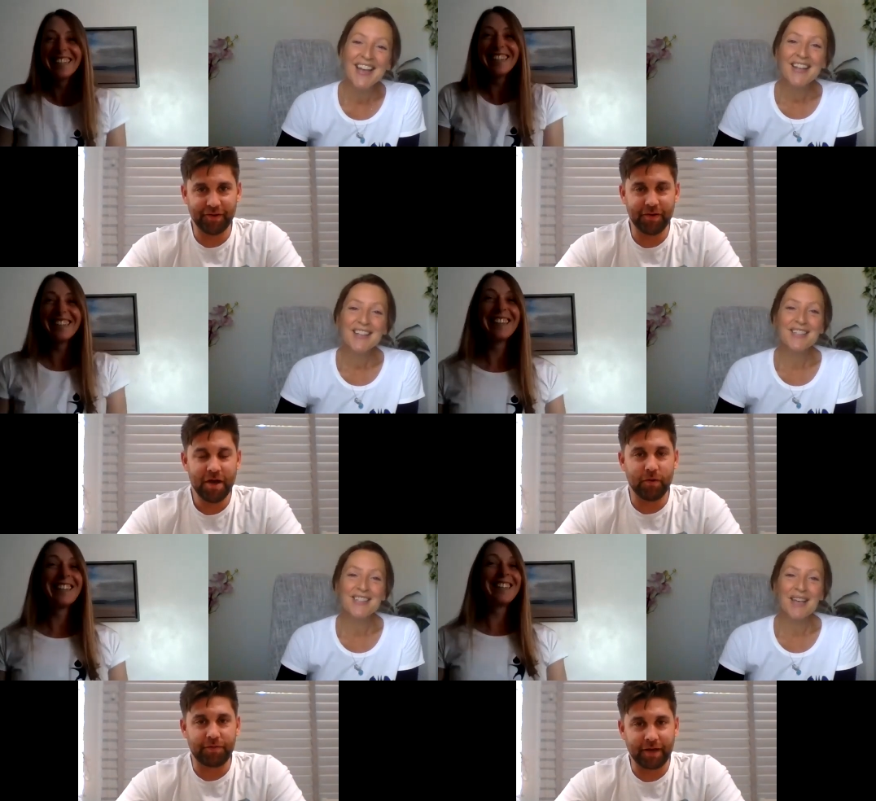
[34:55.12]
Speaker 1: Well,
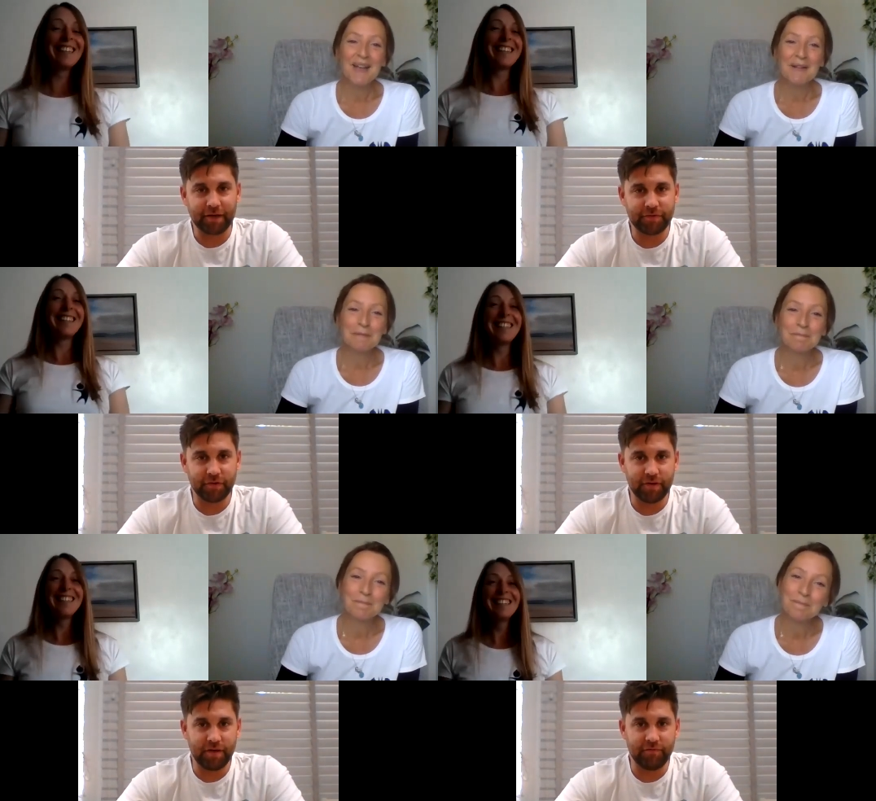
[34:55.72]
thanks so, for
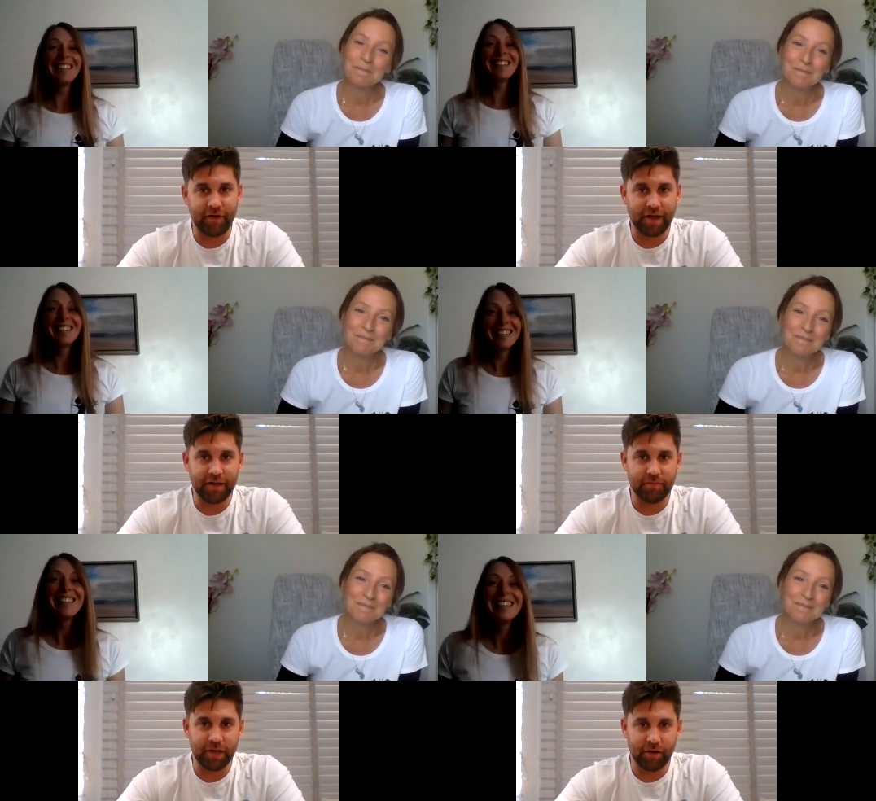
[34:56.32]
inviting
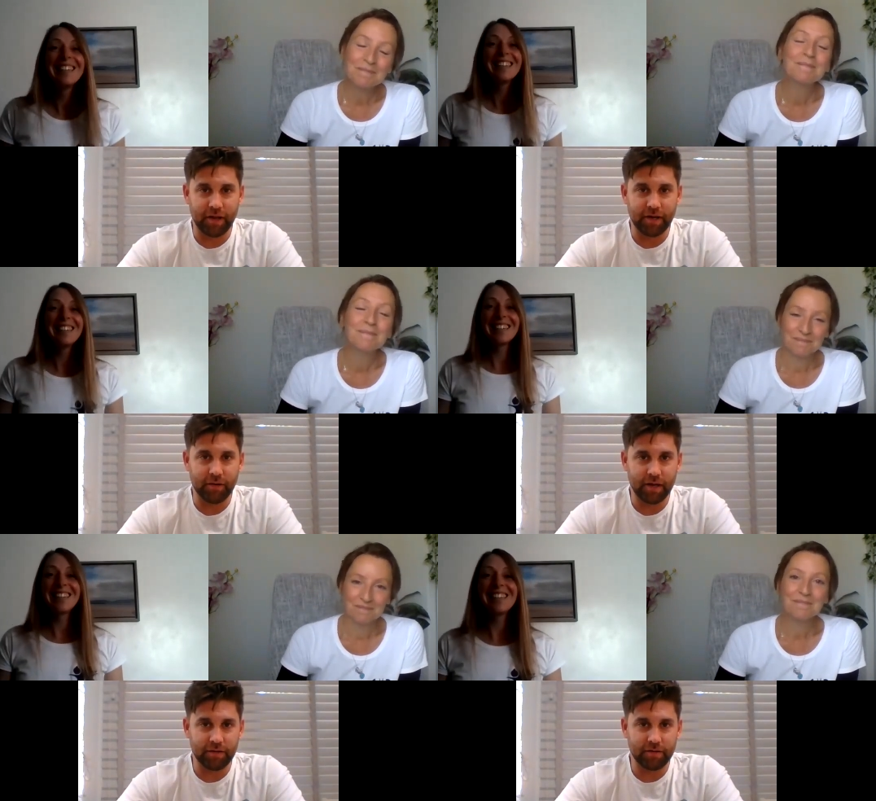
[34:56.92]
me on.
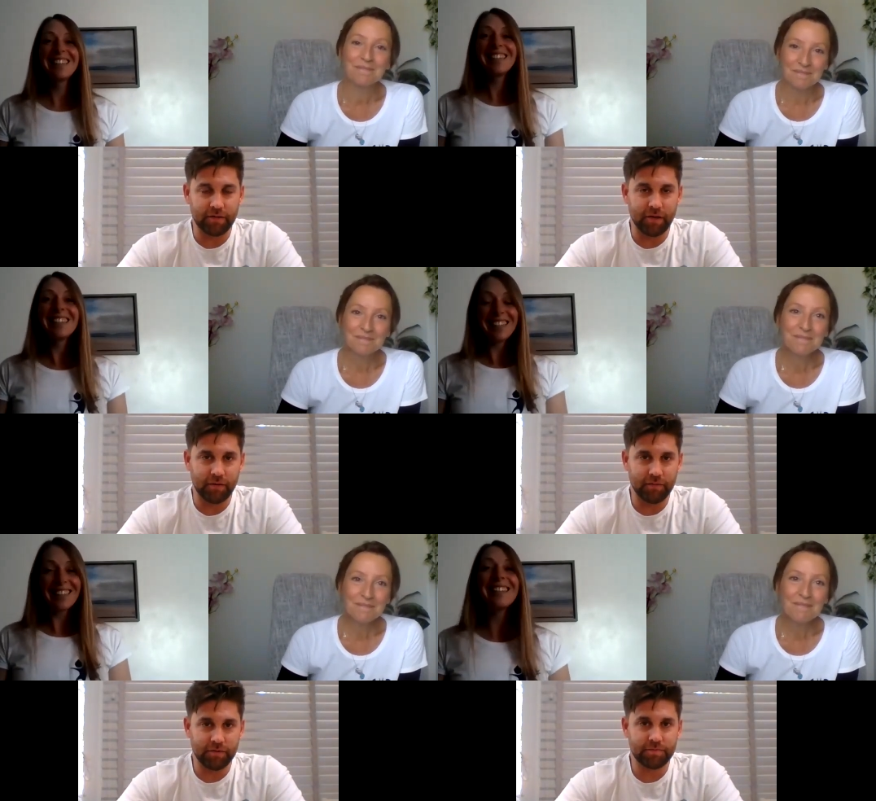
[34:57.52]
Anyway, you know,
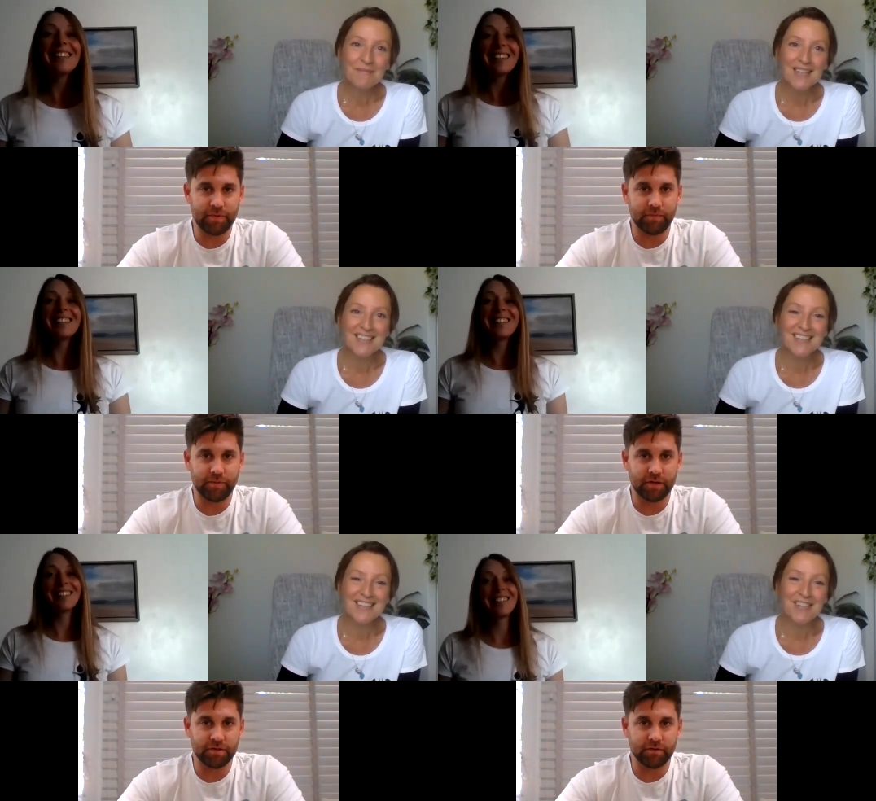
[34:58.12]
it's been a
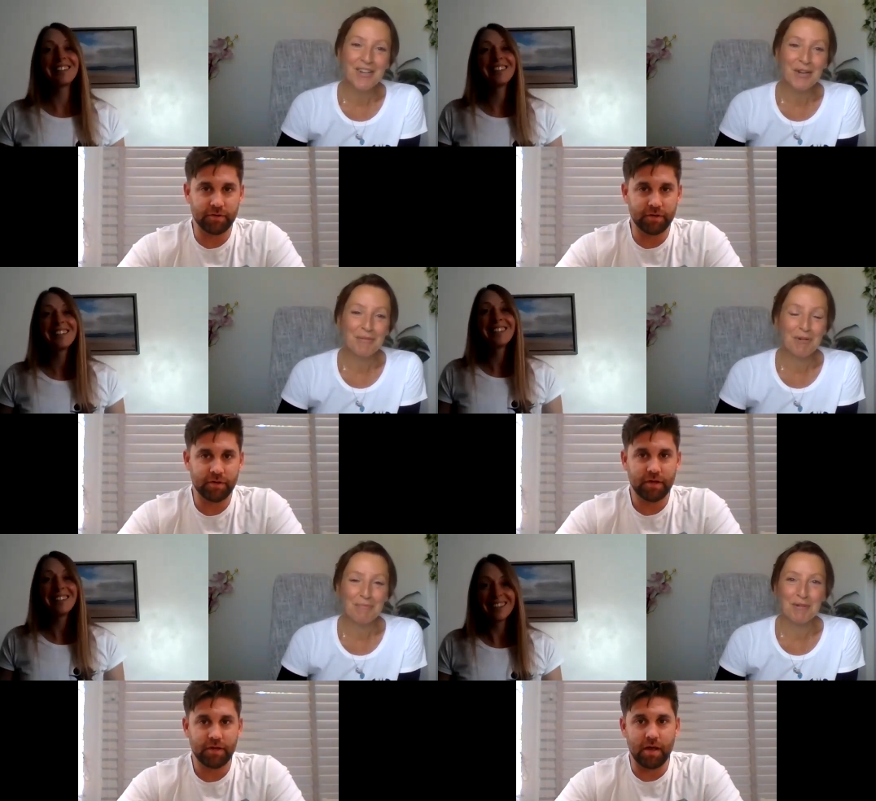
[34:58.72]
pleasure. And,
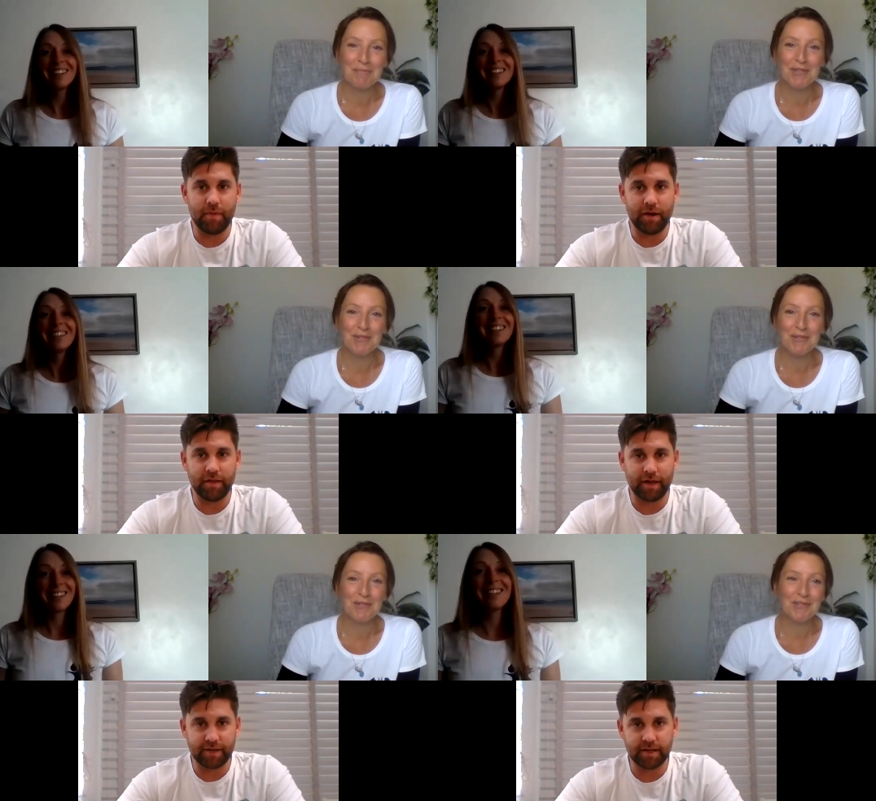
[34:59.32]
Speaker 2: no problem yeah,
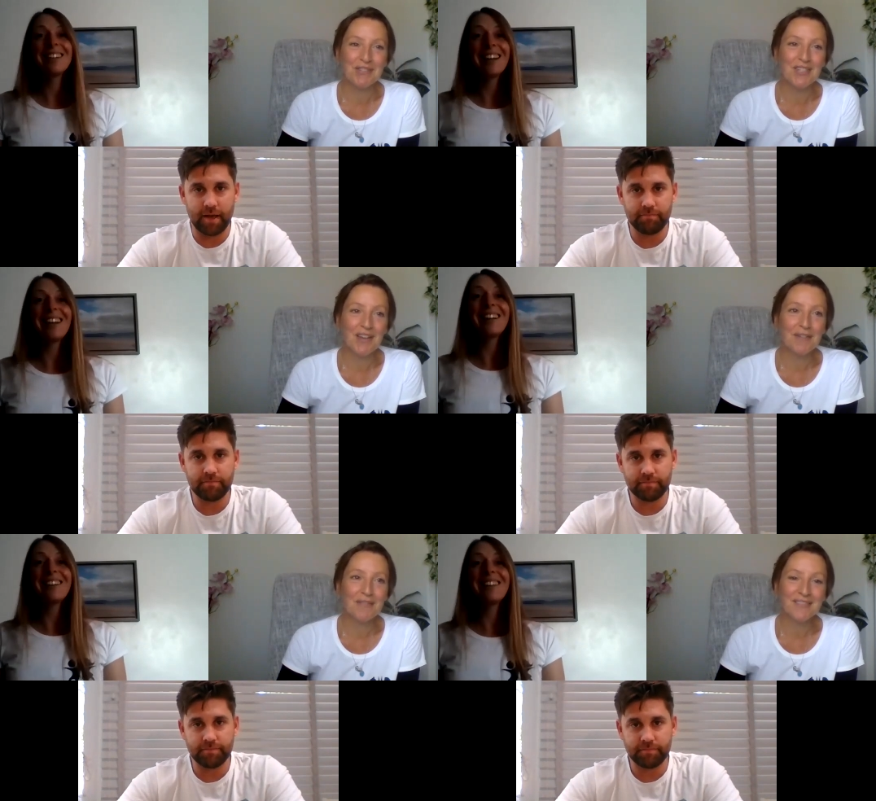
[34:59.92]
at all.
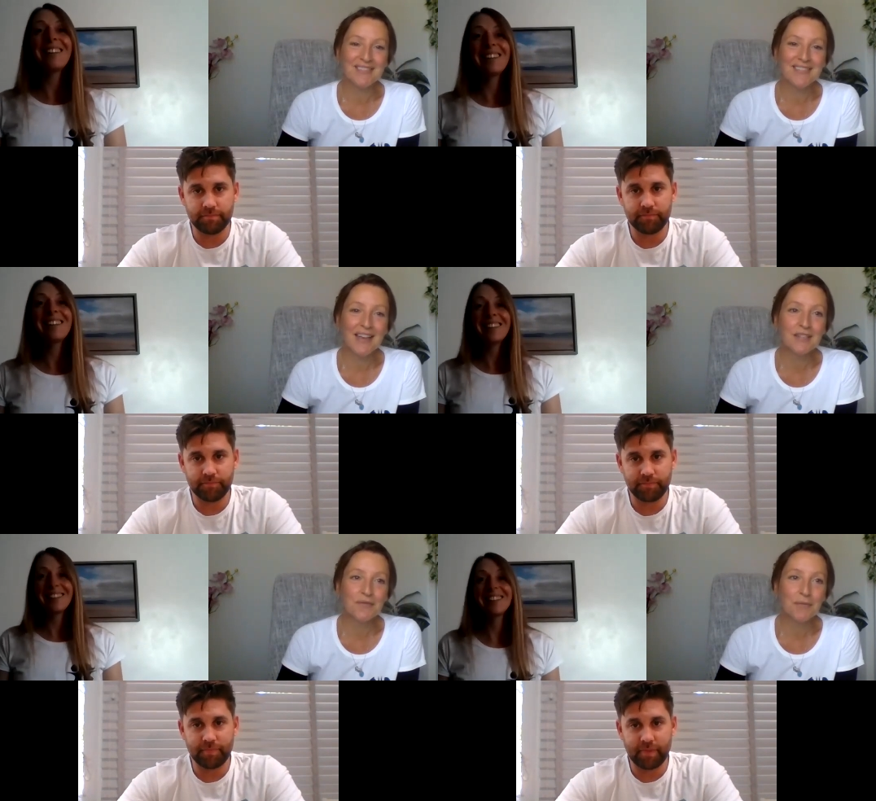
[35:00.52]
So,
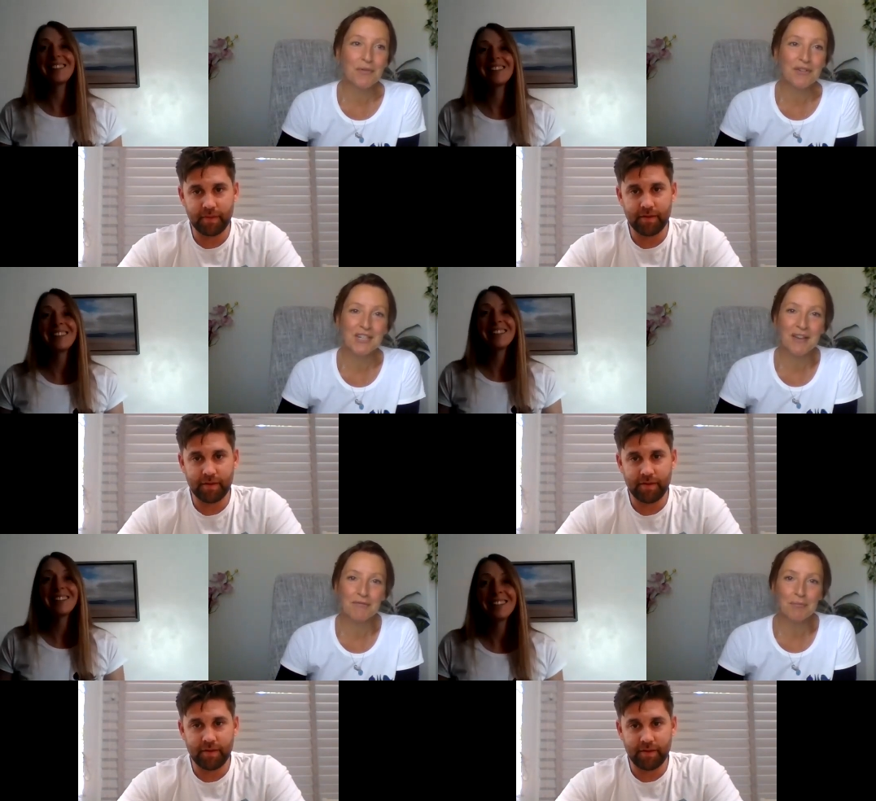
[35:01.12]
thanks for
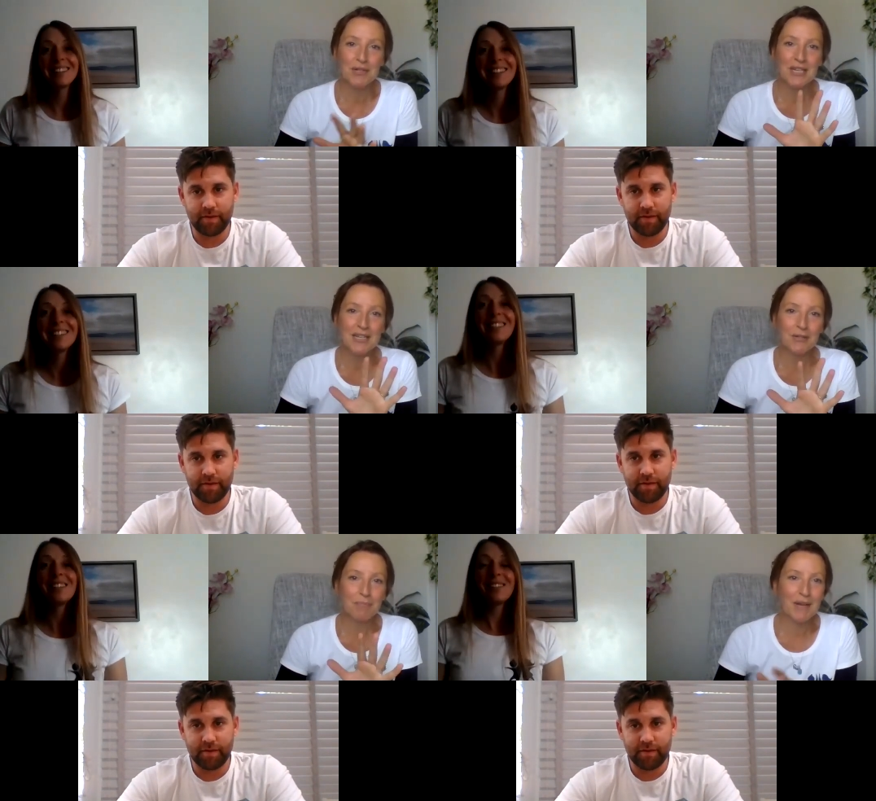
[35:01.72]
watching,
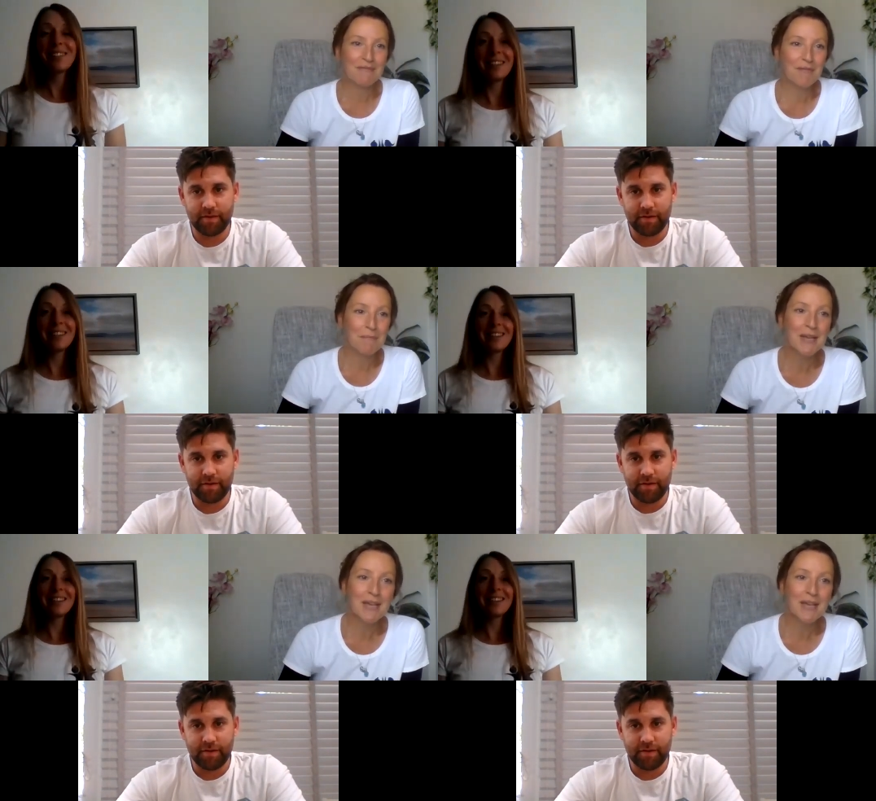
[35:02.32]
everybody. Goodbye from